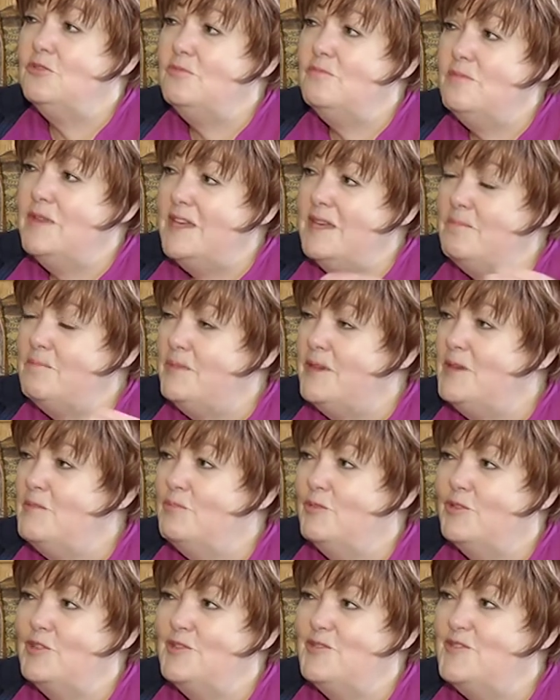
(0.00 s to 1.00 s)
meet
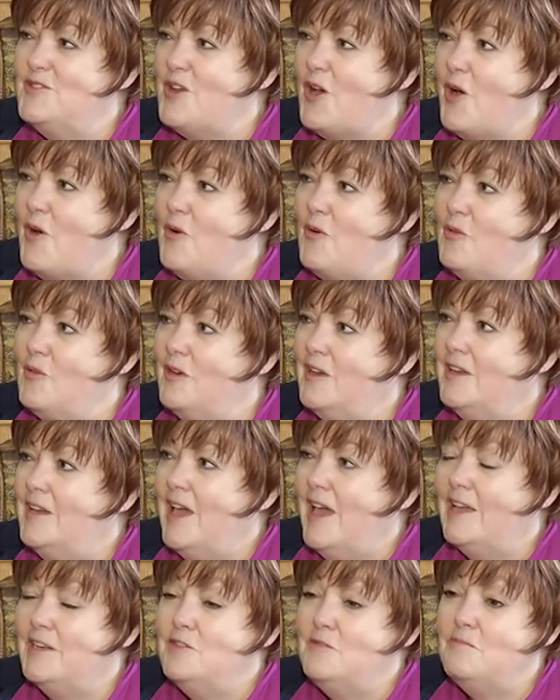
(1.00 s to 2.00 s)
people you know,
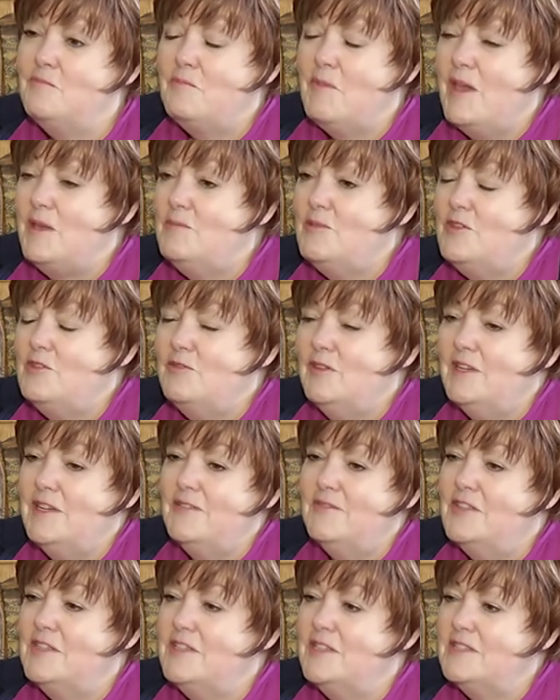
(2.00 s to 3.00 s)
and maybe you live
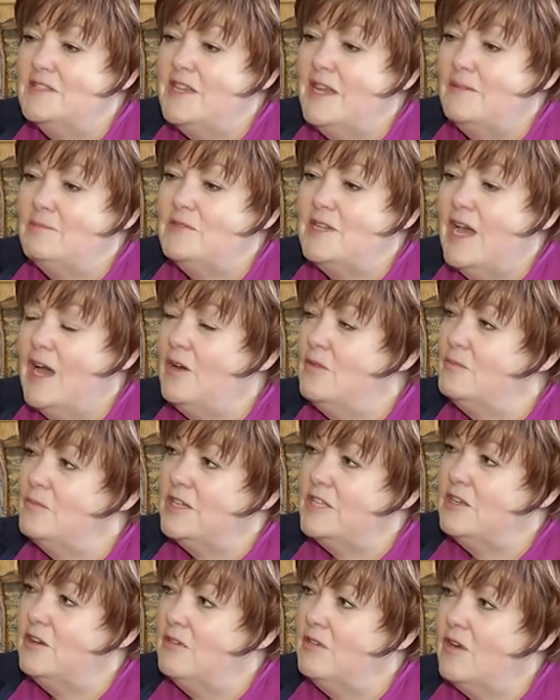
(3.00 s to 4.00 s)
in the same town, but
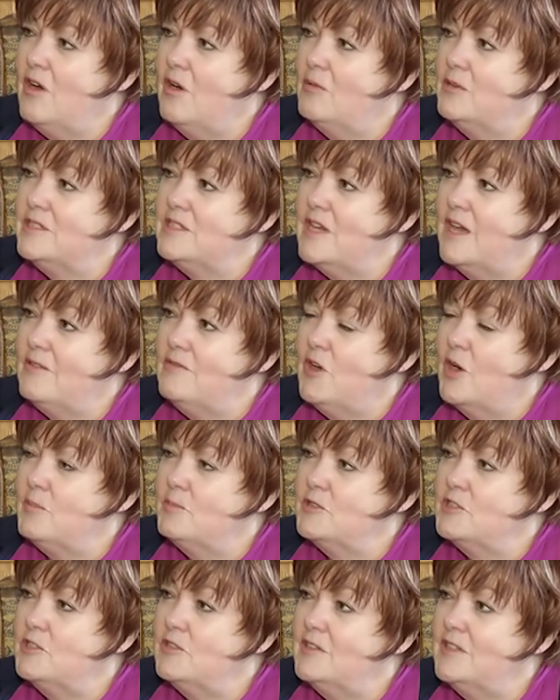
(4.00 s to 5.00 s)
you don't always have
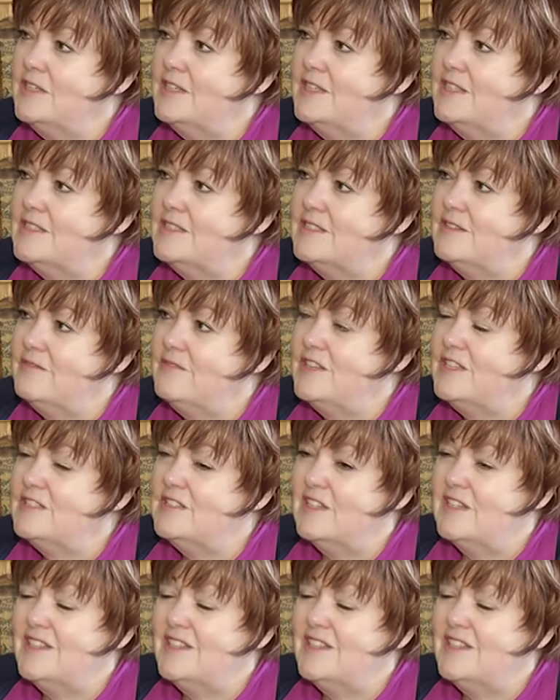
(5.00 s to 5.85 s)
opportunities to visit.